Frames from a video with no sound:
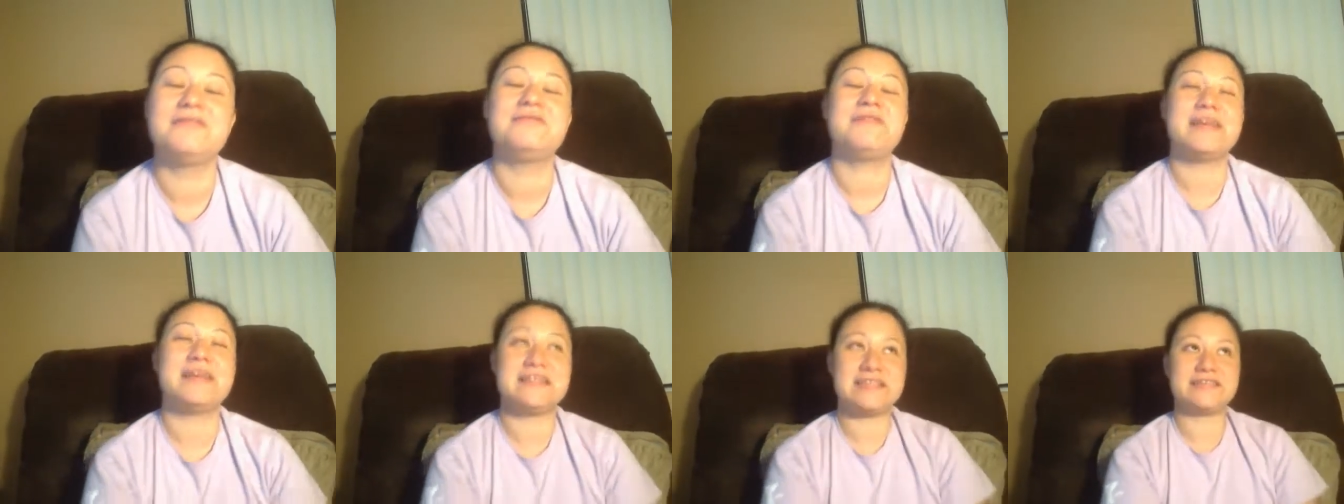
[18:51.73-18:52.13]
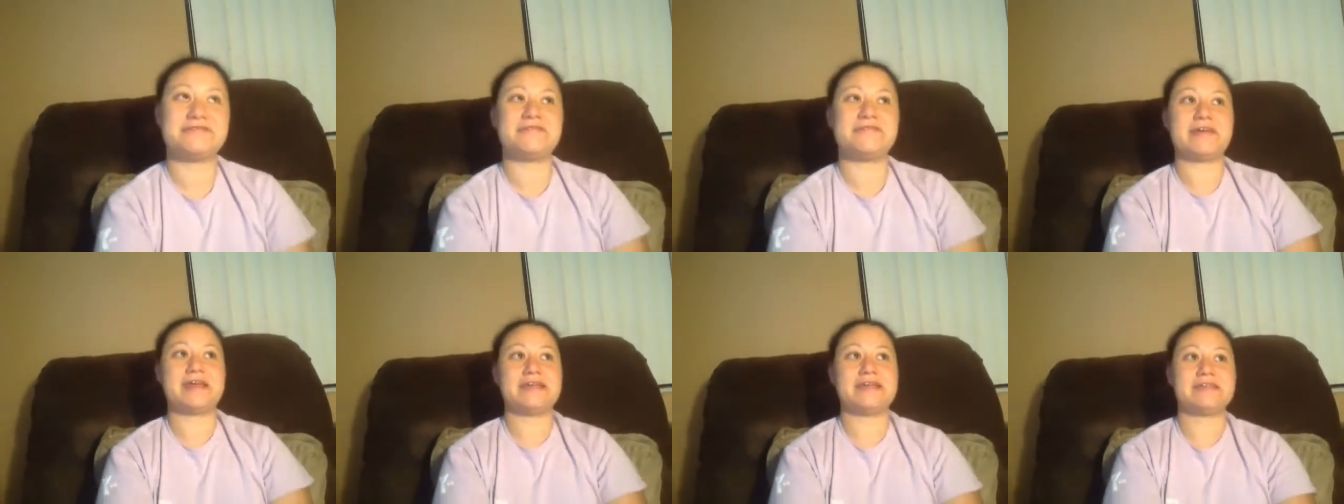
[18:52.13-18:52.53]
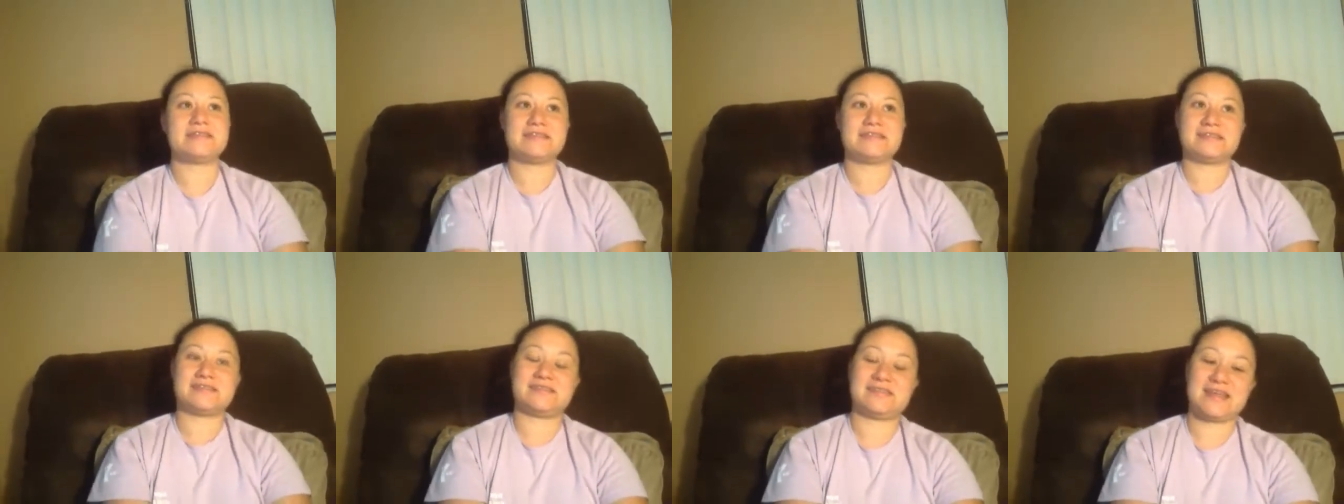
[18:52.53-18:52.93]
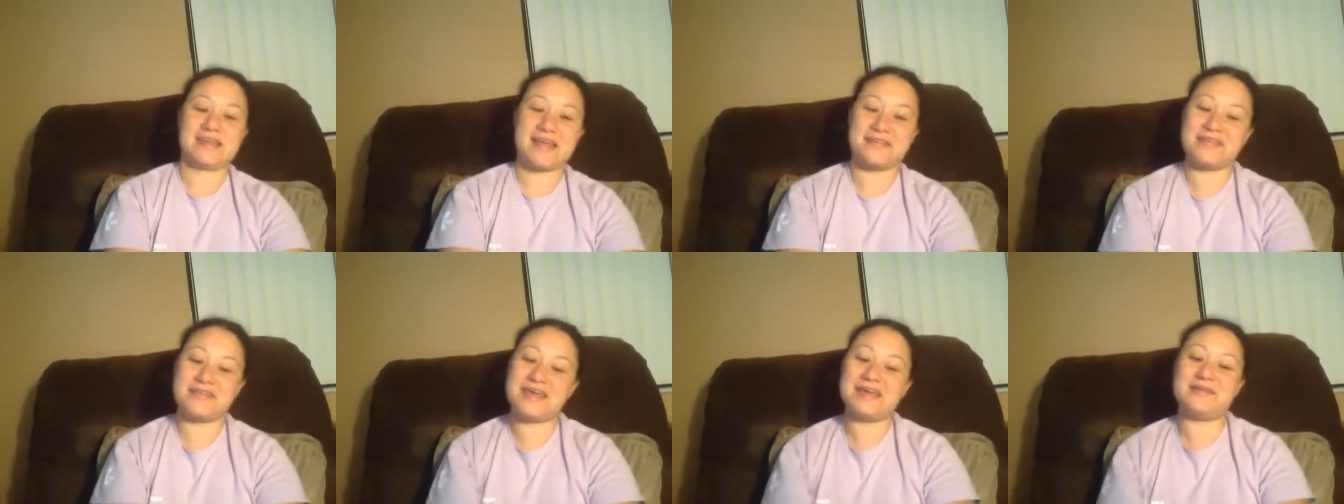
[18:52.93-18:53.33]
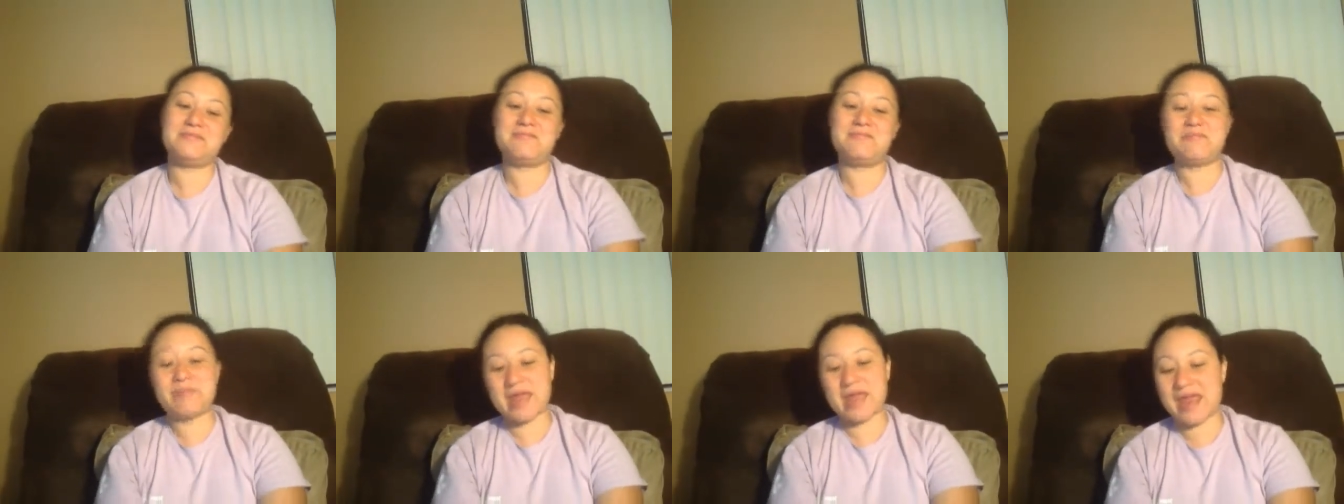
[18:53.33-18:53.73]
face to face. And
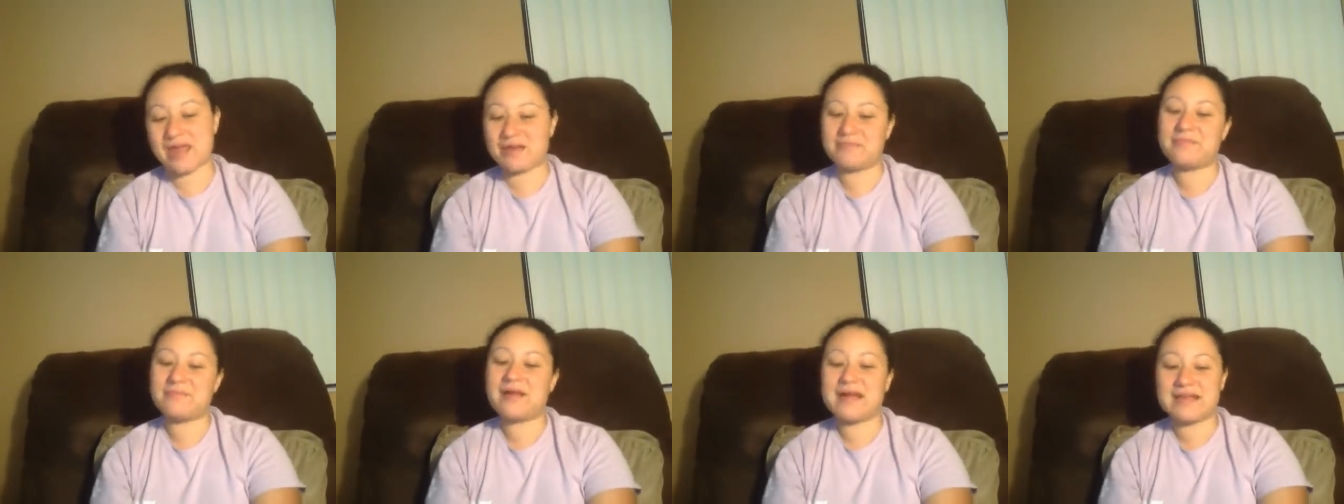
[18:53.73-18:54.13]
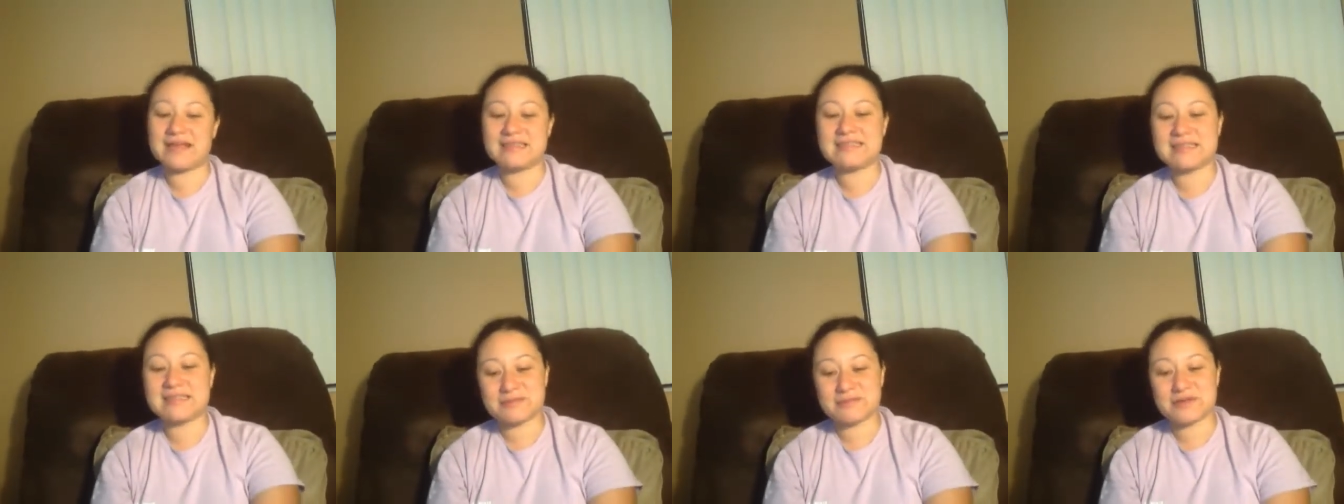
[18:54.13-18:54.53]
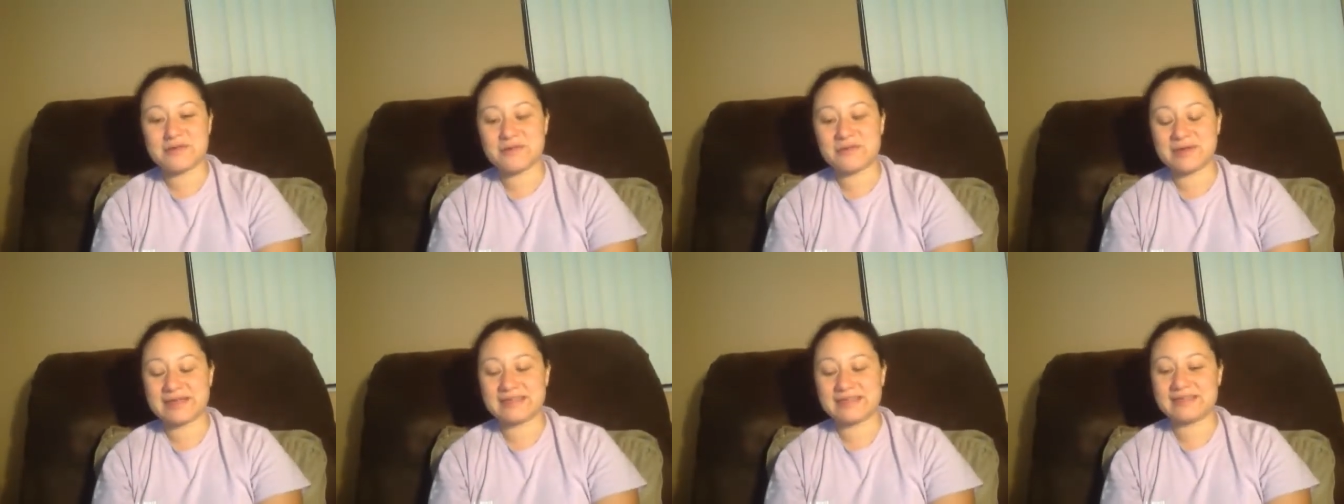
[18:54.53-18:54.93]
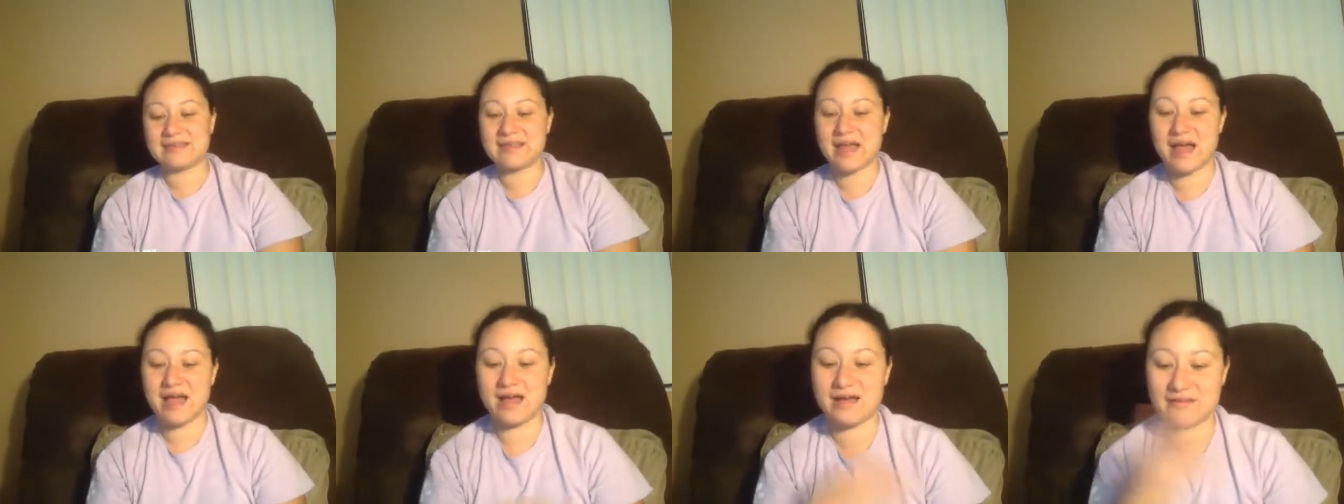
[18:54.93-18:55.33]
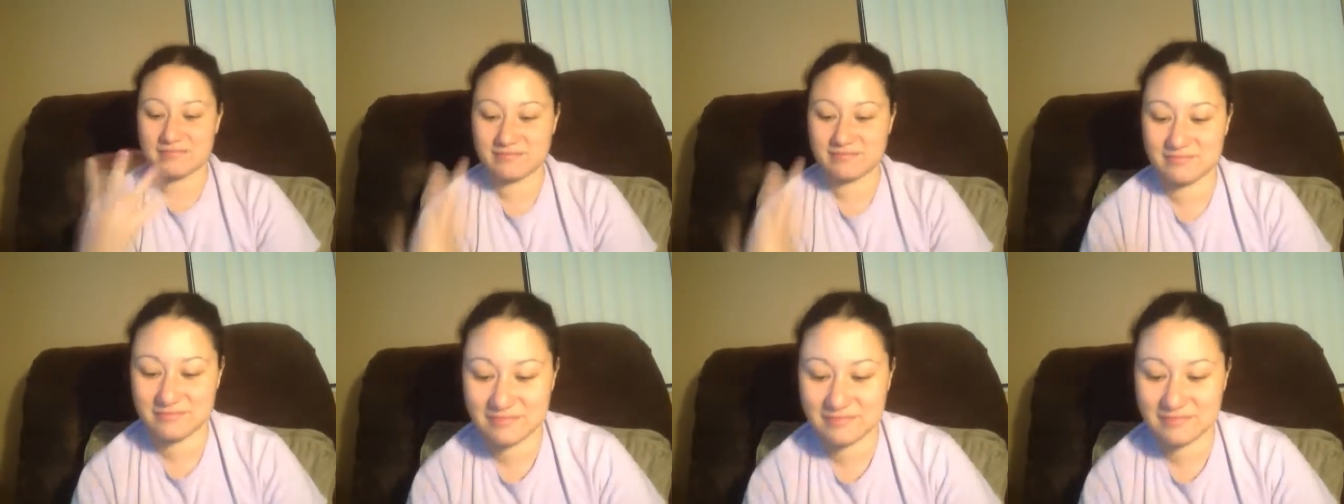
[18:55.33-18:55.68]
then bam, I ended up going uh,